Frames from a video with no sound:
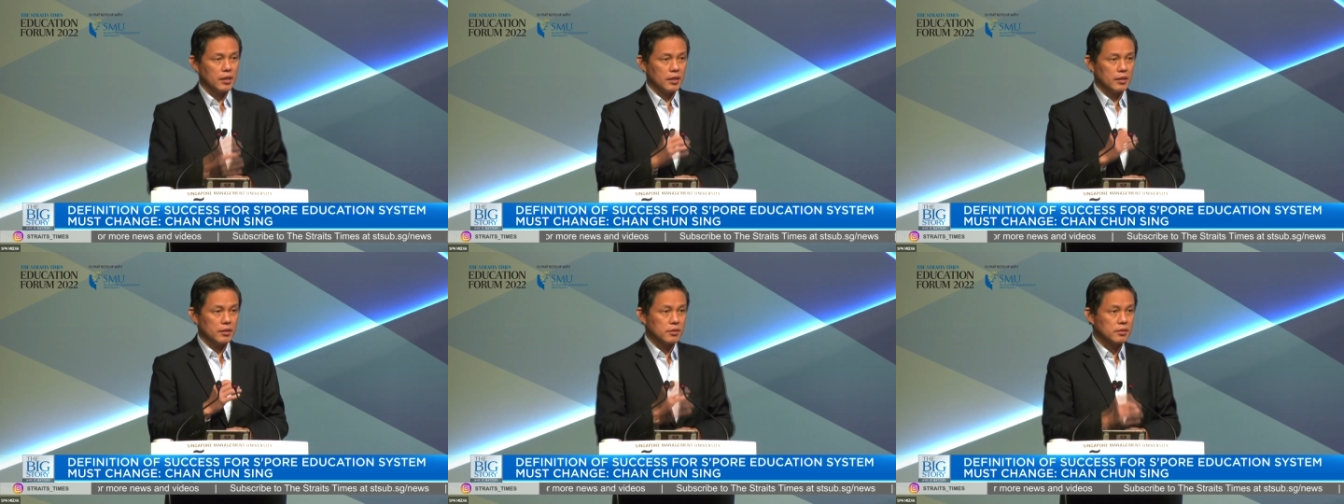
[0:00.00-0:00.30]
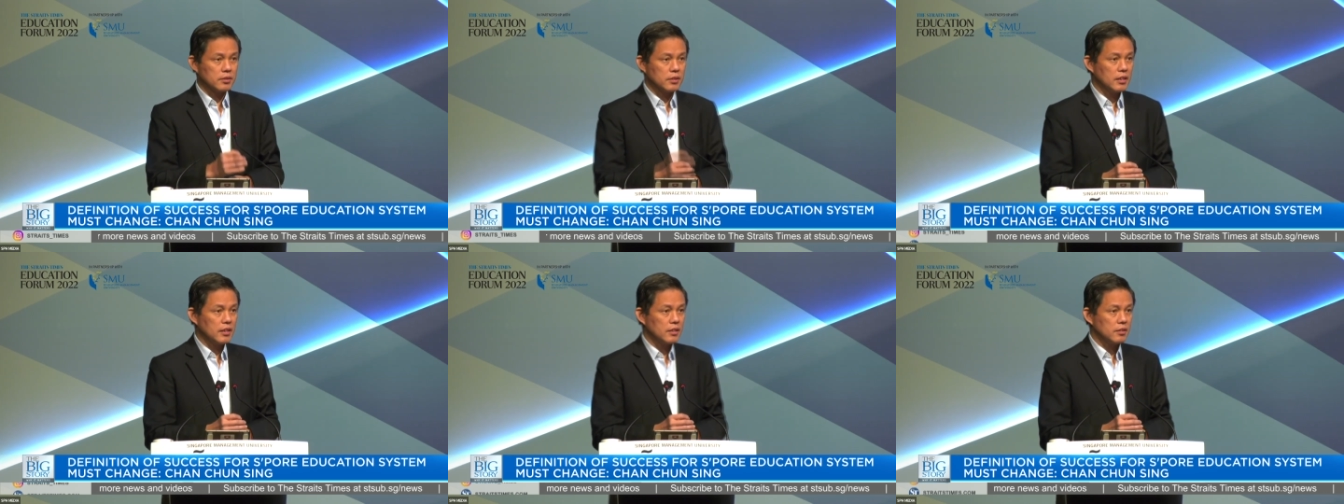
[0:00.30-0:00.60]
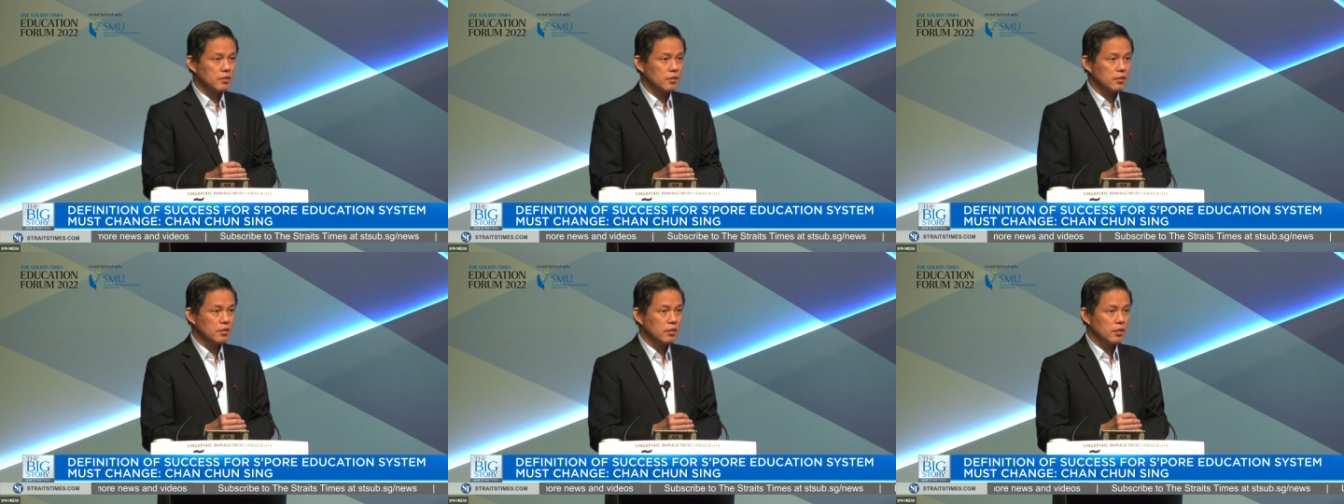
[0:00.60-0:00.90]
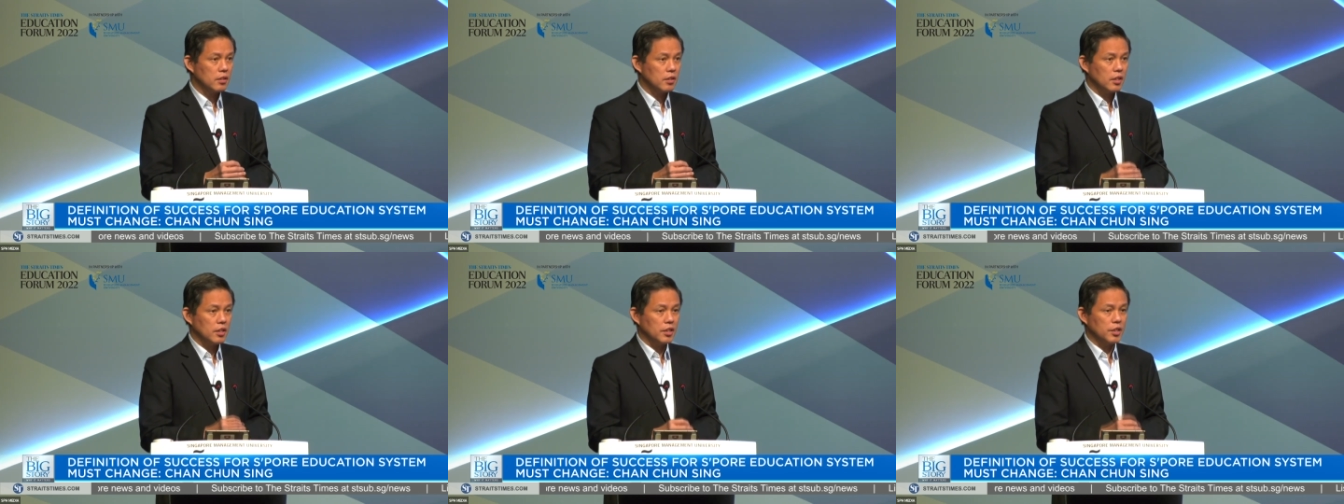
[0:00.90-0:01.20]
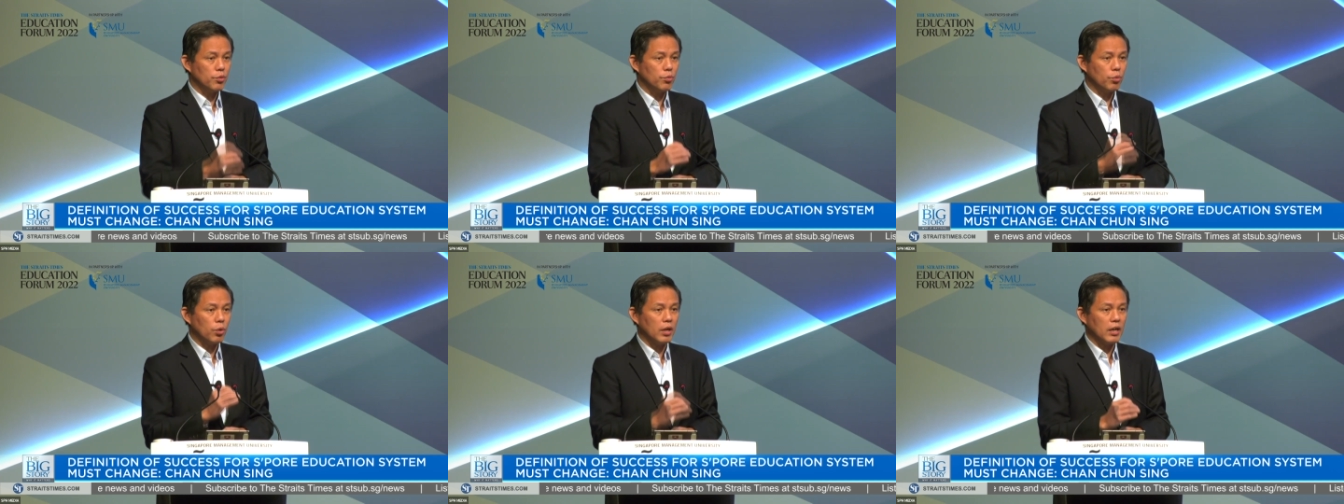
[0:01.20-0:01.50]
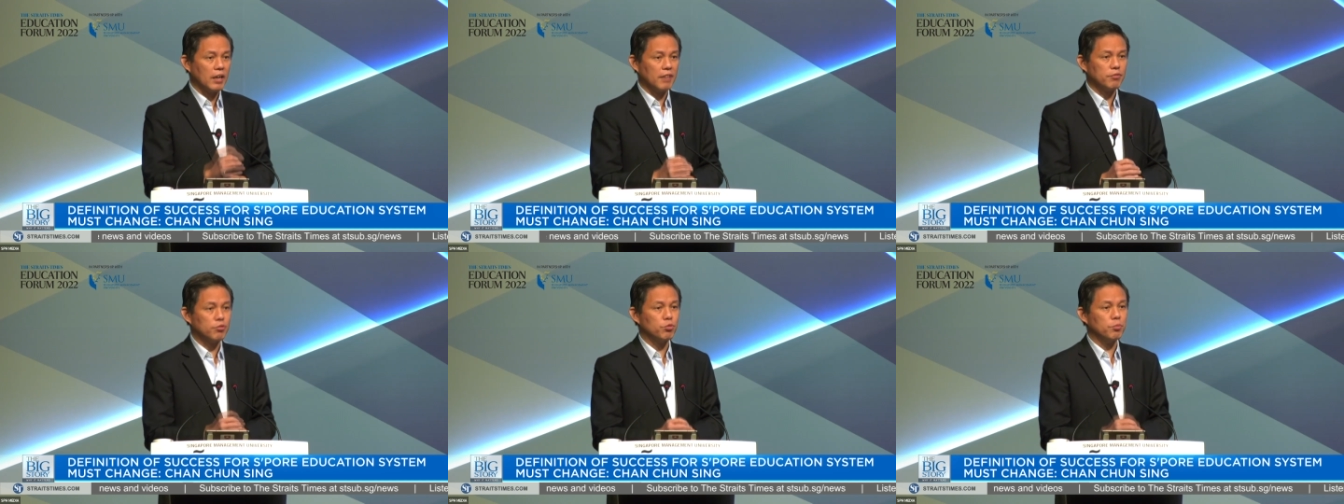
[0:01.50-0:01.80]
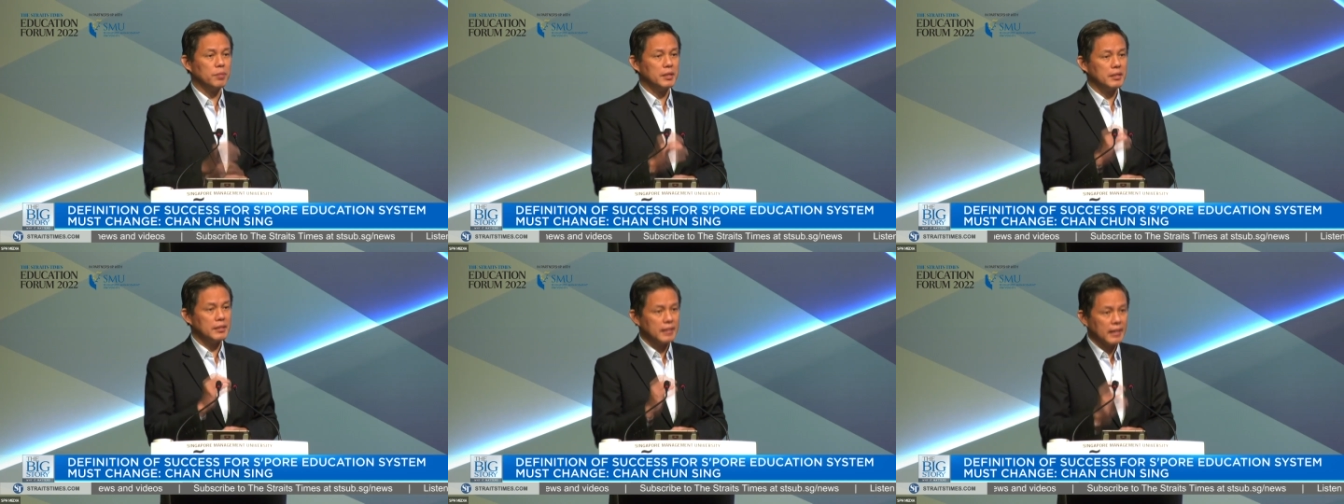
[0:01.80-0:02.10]
Instead, it will have
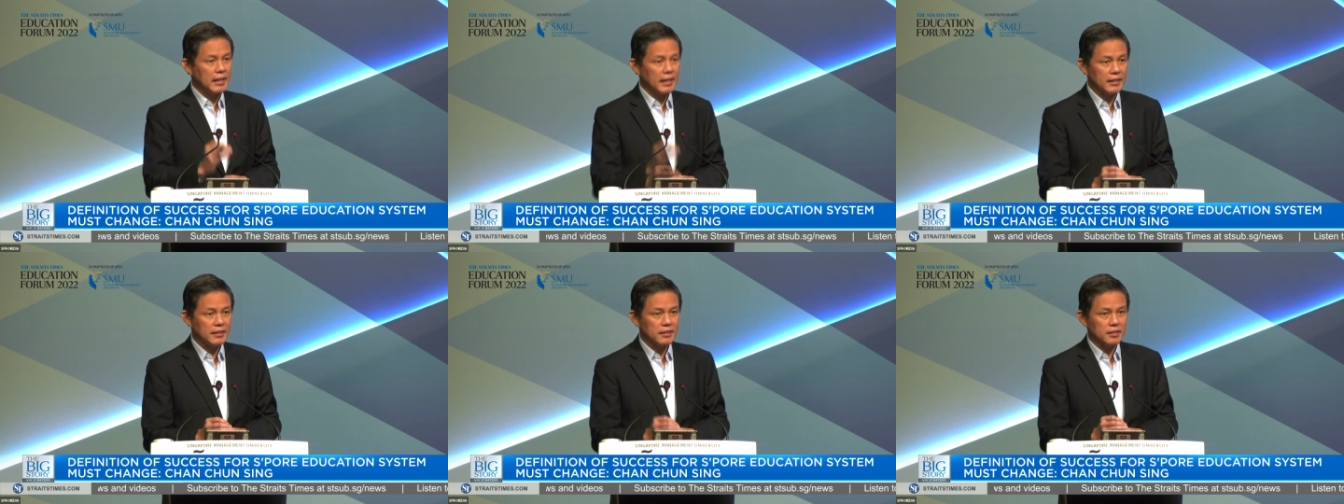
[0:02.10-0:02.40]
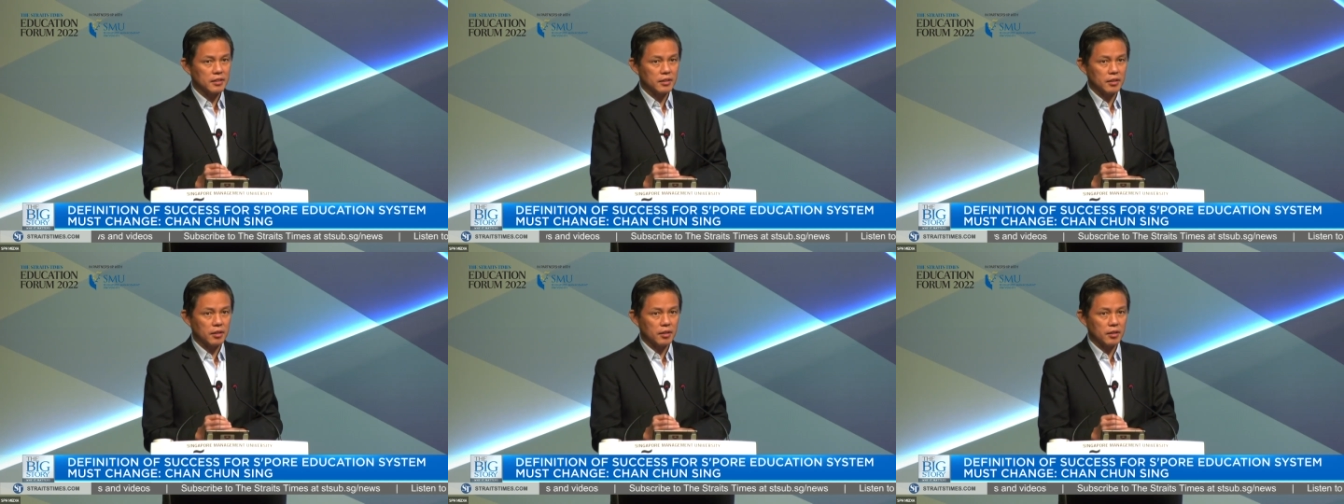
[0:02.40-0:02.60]
to be that,